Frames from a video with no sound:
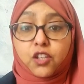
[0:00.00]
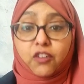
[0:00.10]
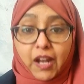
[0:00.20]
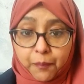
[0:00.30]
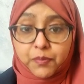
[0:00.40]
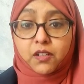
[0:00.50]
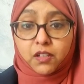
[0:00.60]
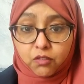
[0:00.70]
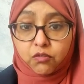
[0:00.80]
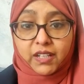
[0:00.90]
You're
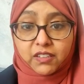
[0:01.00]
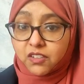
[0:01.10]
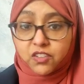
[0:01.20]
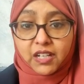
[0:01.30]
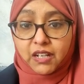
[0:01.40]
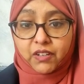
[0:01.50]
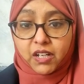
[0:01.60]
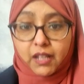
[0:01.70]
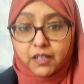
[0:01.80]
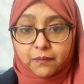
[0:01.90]
absolutely right. Such a clever
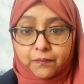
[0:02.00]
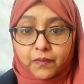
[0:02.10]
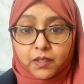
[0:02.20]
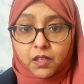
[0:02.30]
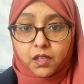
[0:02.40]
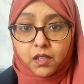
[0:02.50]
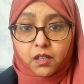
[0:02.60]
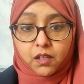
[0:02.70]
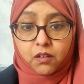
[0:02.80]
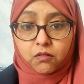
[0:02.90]
guy.
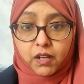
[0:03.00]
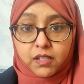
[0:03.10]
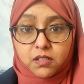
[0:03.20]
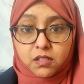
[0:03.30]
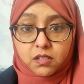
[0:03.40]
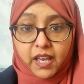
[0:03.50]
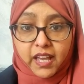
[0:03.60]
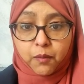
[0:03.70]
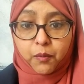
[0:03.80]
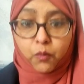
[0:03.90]
Right.
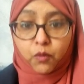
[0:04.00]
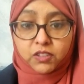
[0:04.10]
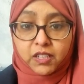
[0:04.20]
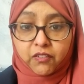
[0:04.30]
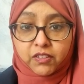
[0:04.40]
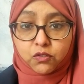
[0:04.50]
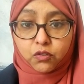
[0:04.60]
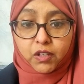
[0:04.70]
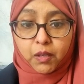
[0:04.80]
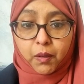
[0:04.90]
Anybody want to hear a
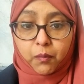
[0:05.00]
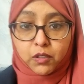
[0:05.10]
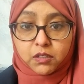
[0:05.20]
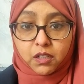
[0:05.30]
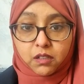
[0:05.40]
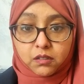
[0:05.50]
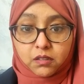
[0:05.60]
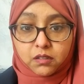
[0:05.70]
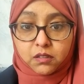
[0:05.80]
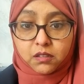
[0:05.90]
story about Malta?
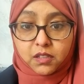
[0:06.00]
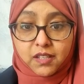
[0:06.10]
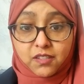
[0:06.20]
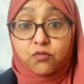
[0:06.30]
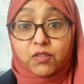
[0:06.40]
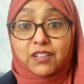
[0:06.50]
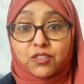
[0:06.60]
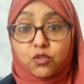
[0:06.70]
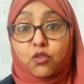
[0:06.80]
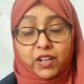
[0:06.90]
It's a real
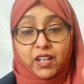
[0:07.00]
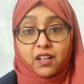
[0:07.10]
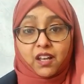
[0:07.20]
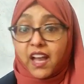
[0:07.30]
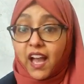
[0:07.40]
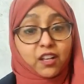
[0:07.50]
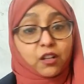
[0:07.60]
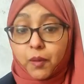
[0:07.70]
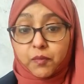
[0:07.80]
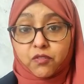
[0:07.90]
story and
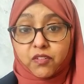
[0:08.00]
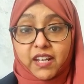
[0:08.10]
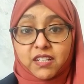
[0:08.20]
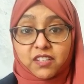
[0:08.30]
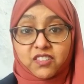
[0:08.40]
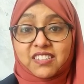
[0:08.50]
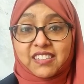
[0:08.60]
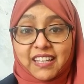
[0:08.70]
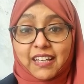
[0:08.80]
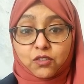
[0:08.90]
you'll be able to relate it. Just
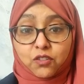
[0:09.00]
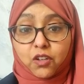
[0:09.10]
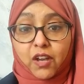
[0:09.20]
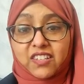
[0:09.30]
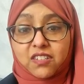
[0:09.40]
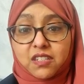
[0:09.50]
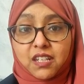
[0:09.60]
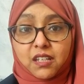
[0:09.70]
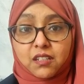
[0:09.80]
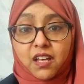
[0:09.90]
say yes or no. I just
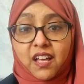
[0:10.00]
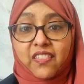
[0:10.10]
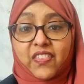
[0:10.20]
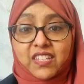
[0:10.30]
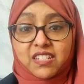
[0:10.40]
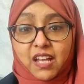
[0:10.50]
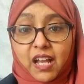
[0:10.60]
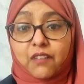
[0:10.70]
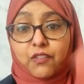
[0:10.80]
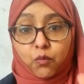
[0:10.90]
need, there's
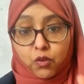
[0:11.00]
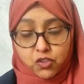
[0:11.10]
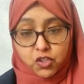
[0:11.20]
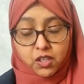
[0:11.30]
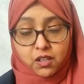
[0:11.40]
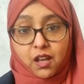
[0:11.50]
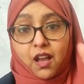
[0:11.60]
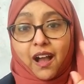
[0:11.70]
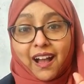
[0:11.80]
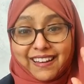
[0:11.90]
9 of you watching.
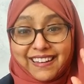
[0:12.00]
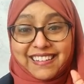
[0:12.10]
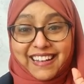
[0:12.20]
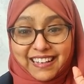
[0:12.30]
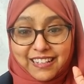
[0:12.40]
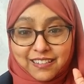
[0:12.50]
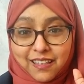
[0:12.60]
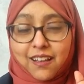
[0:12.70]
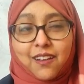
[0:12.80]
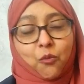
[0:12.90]
I need at least,
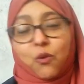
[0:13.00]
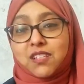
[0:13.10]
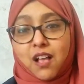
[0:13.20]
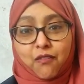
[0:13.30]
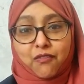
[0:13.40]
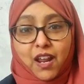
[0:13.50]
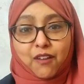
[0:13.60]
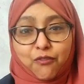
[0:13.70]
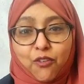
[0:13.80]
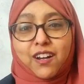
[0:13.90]
what's half of
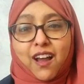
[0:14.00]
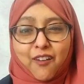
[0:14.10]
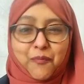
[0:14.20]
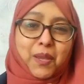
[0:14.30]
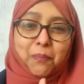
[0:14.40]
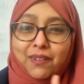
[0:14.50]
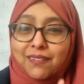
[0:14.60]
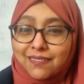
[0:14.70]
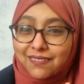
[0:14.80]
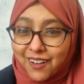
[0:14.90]
9? 4.5
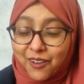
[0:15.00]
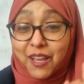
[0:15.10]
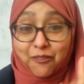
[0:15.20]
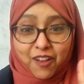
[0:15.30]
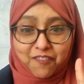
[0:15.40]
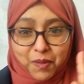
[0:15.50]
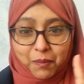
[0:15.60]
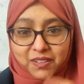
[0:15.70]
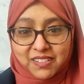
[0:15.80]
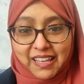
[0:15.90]
people. Okay, 5
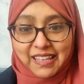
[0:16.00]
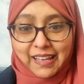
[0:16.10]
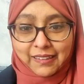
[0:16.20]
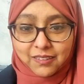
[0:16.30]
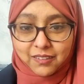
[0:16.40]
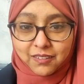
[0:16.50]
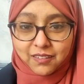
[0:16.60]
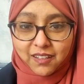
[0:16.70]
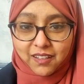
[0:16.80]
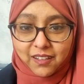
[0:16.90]
people to say yes.
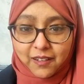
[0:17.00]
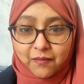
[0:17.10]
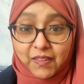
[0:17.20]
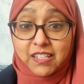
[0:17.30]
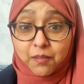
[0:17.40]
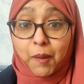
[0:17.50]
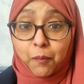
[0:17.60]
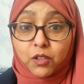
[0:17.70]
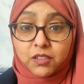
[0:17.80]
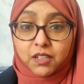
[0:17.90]
It's about
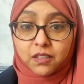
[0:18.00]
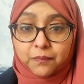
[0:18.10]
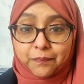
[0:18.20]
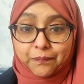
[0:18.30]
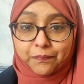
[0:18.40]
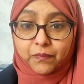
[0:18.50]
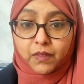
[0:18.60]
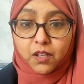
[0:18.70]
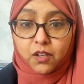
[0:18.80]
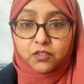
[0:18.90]
Malta.
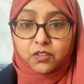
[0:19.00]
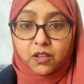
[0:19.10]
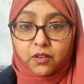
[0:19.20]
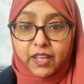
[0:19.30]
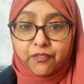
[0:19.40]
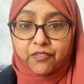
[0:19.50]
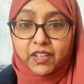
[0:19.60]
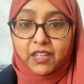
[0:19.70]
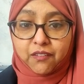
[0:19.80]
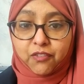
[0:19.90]
So
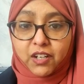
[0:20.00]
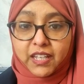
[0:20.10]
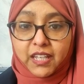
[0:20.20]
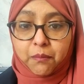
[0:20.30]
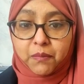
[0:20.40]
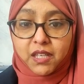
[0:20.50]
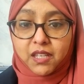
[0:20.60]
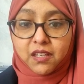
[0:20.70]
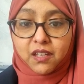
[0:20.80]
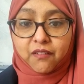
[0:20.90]
Iffy,
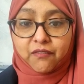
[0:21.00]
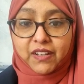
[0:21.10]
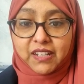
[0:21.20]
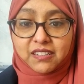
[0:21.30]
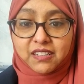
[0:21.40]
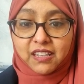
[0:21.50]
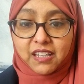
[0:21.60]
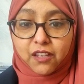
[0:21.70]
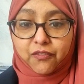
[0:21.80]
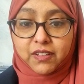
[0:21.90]
Folayemi, Felicity,
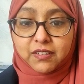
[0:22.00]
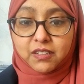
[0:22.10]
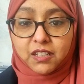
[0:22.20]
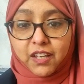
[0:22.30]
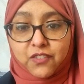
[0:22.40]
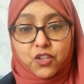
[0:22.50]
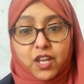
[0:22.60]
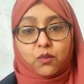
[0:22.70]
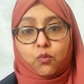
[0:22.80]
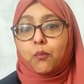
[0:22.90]
thank you Felicity, and
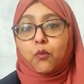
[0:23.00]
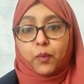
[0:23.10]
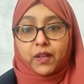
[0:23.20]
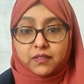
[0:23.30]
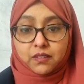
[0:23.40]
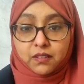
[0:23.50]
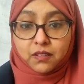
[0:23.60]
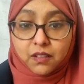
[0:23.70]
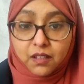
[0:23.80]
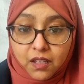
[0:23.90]
Jay. One more
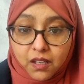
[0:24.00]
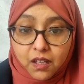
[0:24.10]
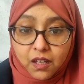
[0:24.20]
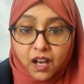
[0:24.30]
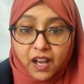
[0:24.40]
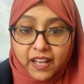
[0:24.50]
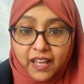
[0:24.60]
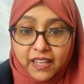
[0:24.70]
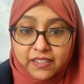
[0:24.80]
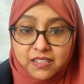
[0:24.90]
person. Hi
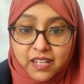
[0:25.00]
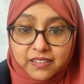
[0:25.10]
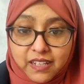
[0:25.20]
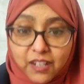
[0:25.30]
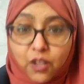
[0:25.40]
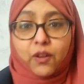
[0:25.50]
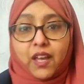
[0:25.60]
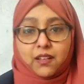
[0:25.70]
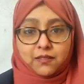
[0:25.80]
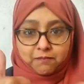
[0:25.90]
S Test Ed.
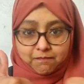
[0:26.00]
Okay.